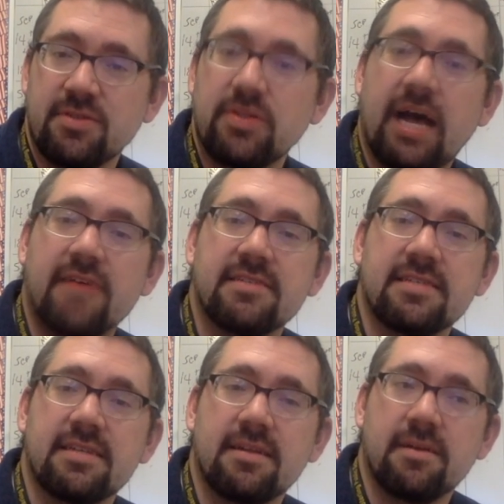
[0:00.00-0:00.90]

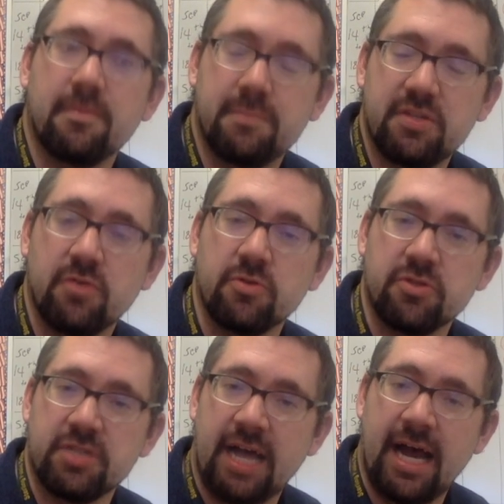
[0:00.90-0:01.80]
2,000
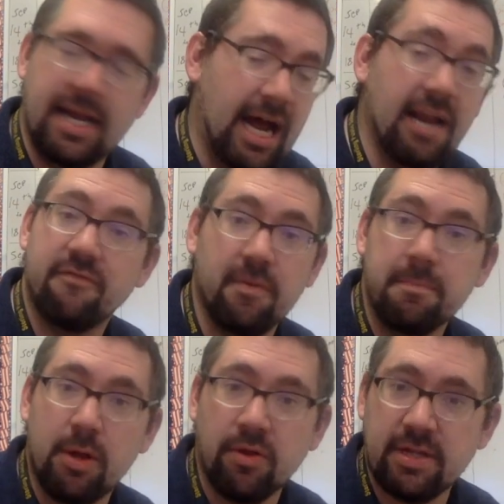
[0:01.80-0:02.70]
soldiers died not from
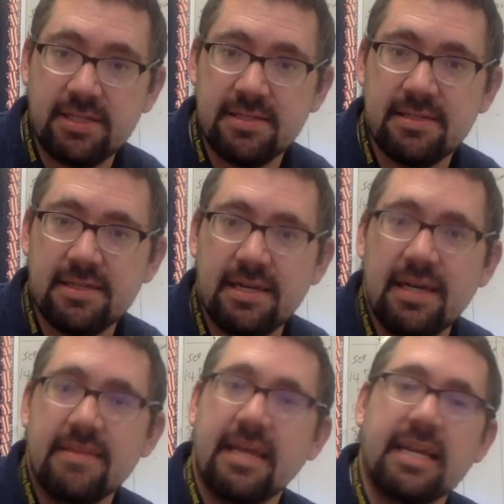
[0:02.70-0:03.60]
bullets;
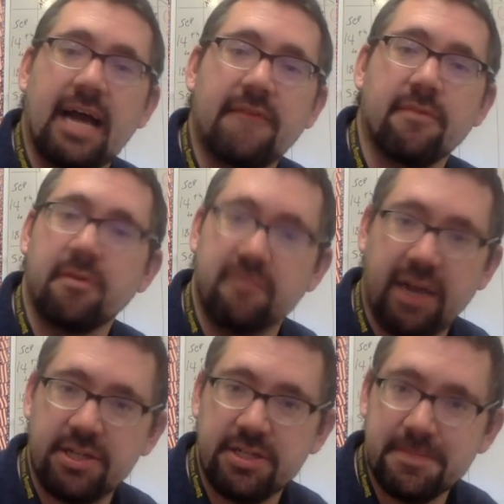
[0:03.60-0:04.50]
they died from
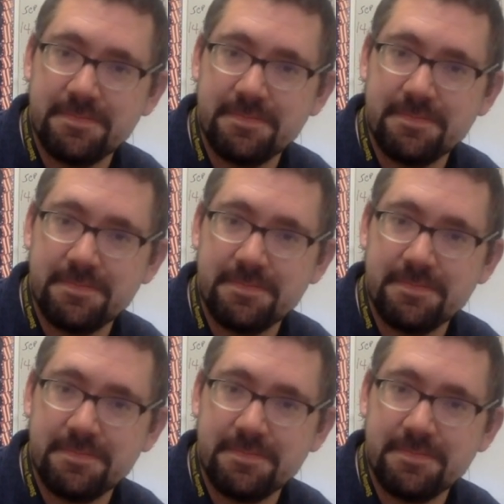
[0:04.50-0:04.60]
infection.